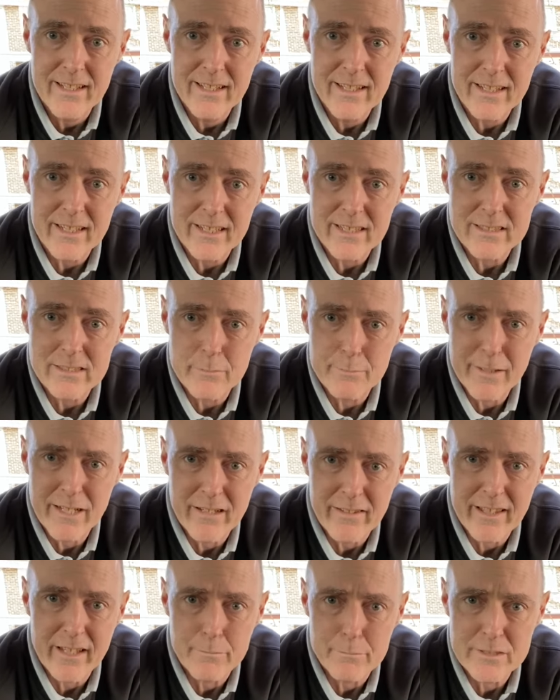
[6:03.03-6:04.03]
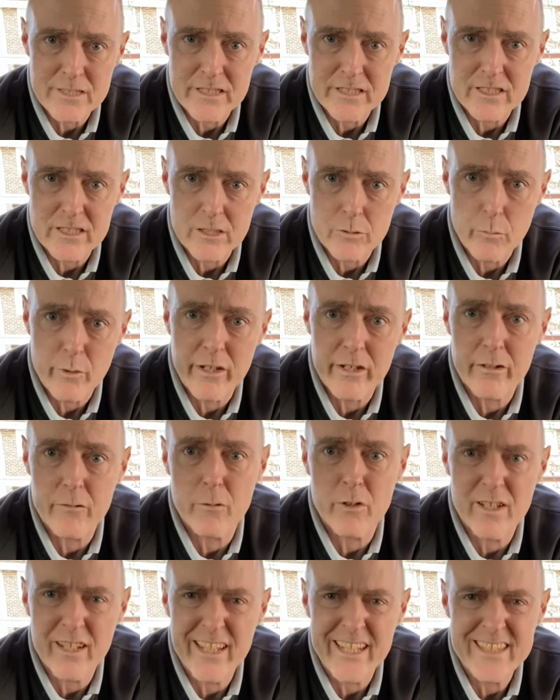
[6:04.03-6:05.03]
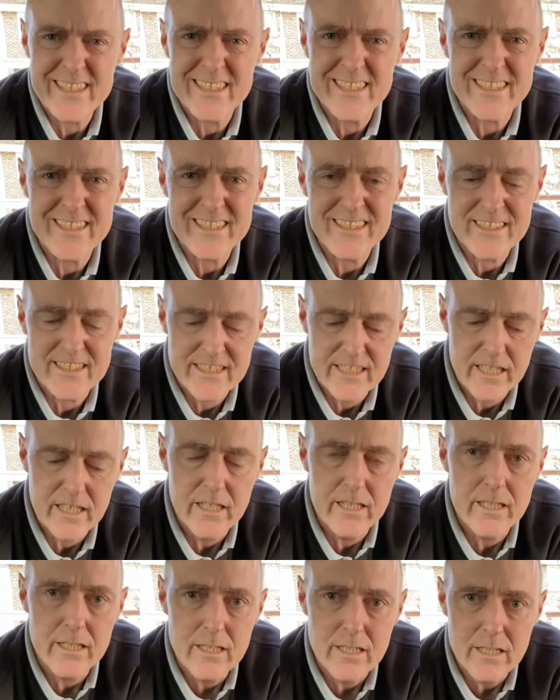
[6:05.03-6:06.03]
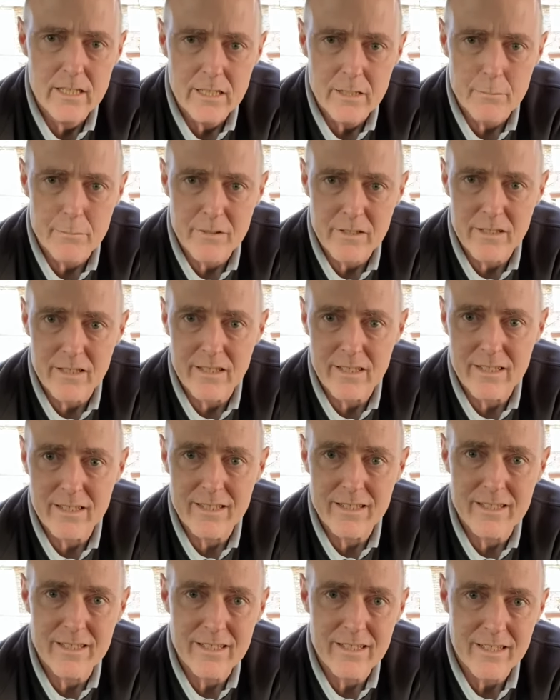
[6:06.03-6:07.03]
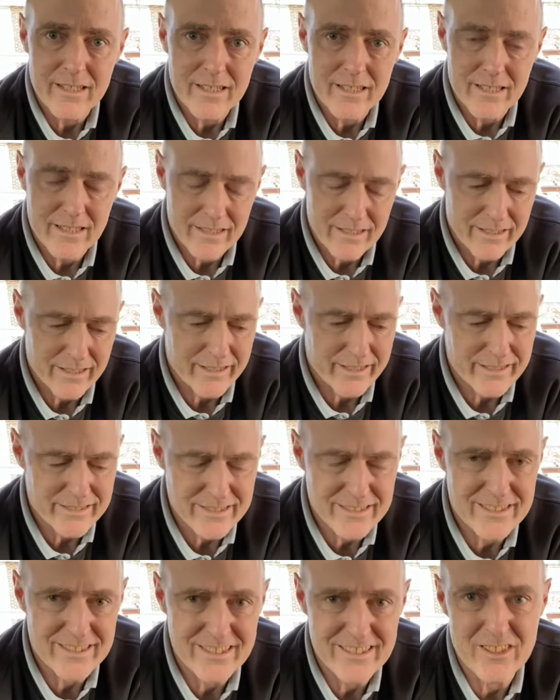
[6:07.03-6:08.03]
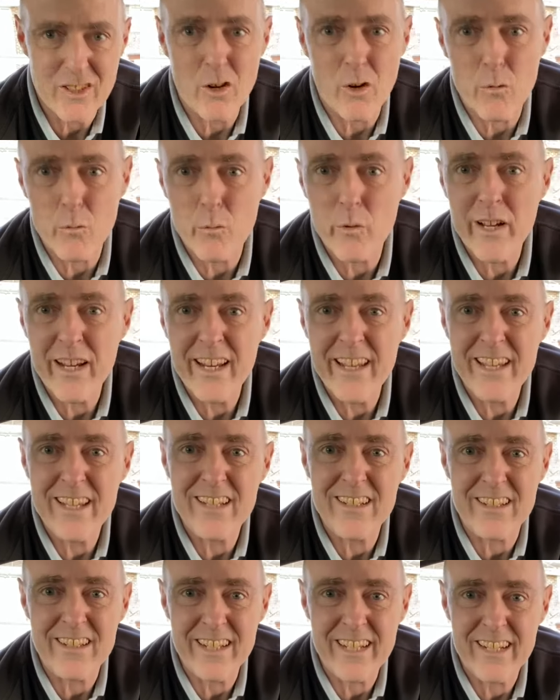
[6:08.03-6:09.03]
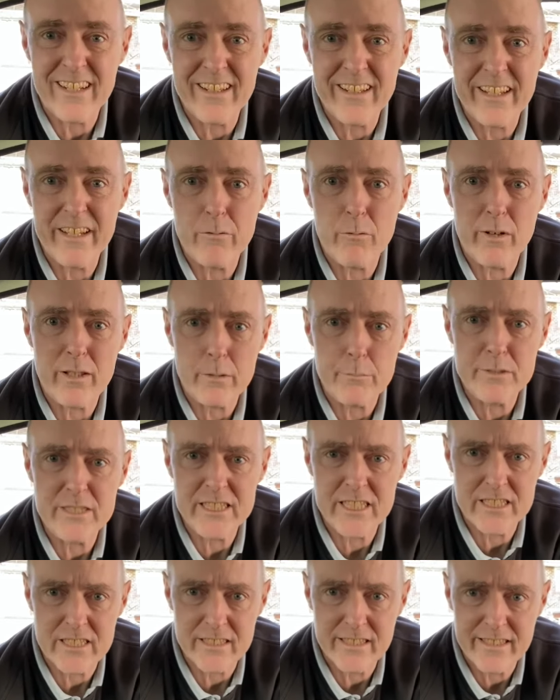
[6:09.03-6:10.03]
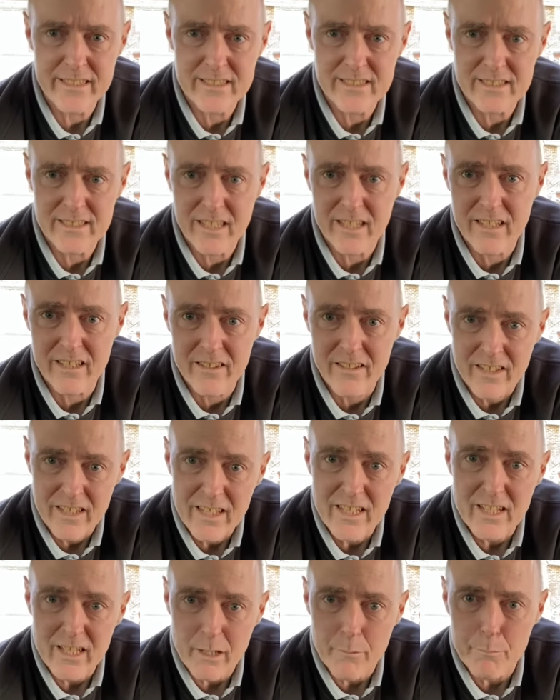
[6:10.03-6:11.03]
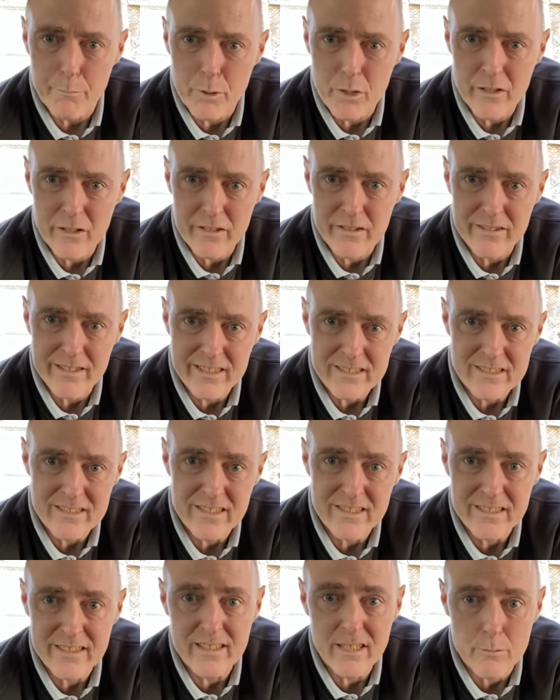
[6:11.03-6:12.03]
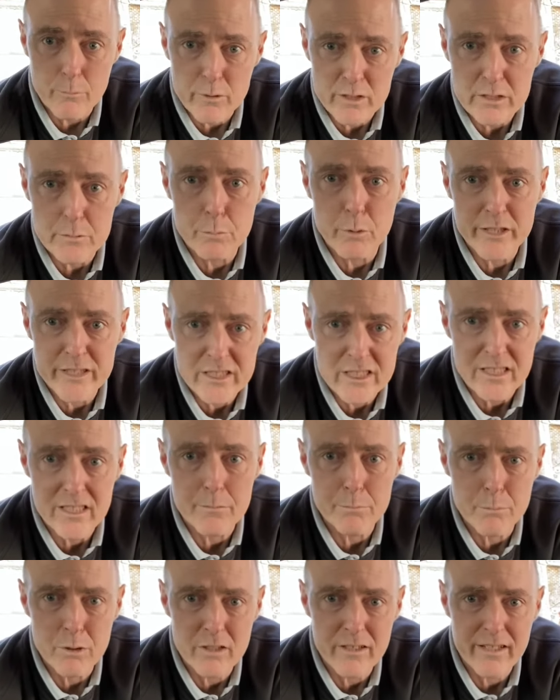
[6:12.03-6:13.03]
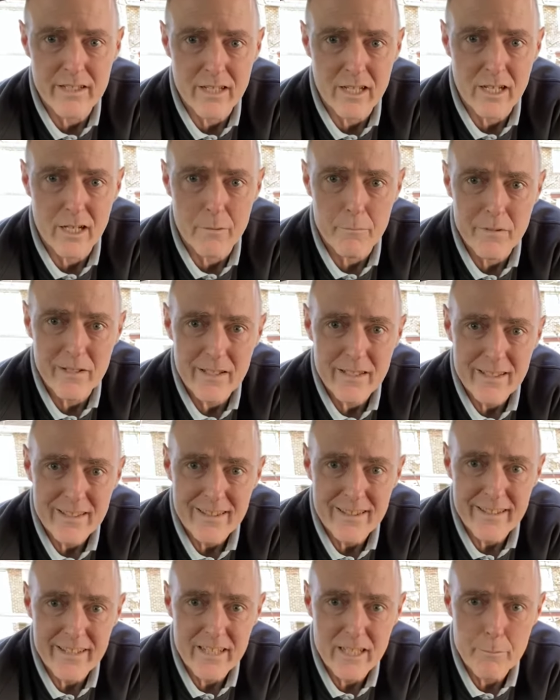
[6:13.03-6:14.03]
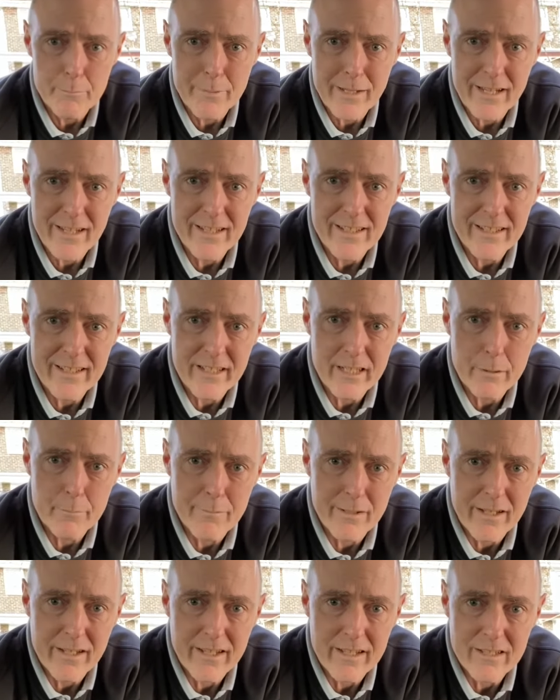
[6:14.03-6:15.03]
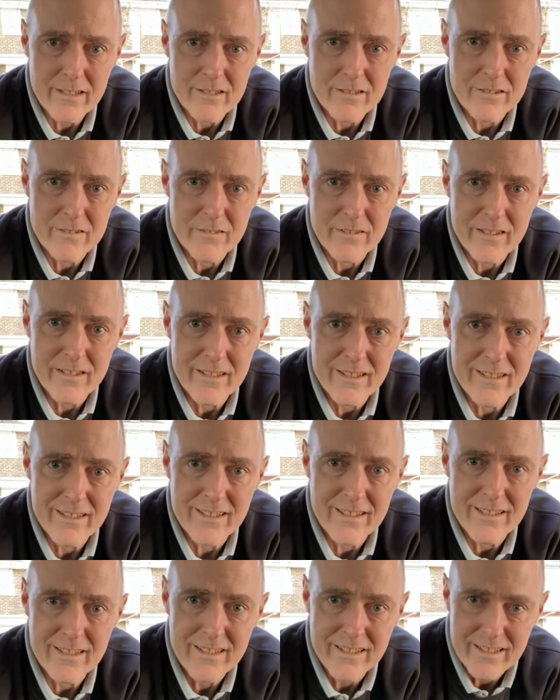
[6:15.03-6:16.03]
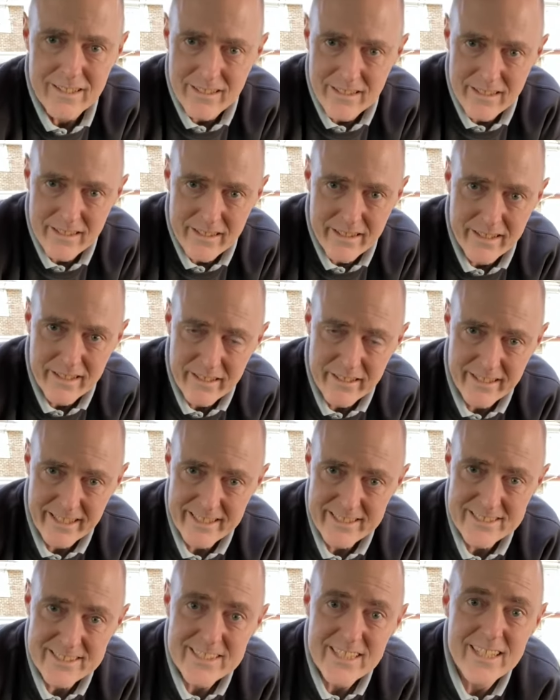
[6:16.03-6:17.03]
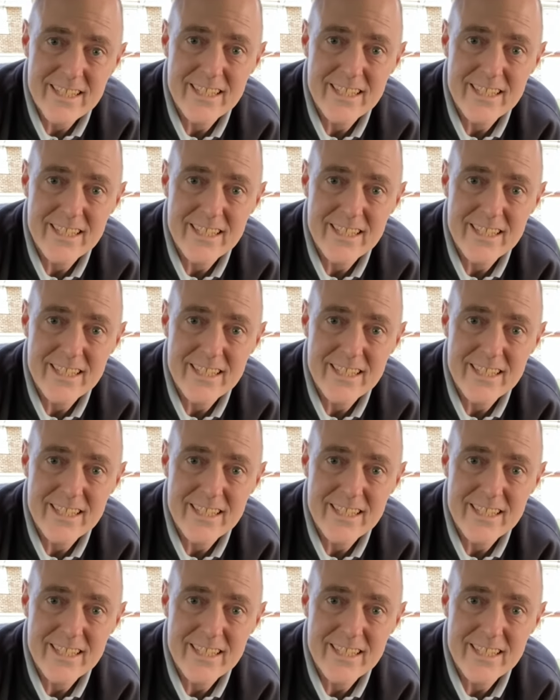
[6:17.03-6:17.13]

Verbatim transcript: and it's about that position where it releases but it's not really kind of clear what the position is so I'm pull, exerting upwards pressure pulling up leaning back leaning back oh and there it is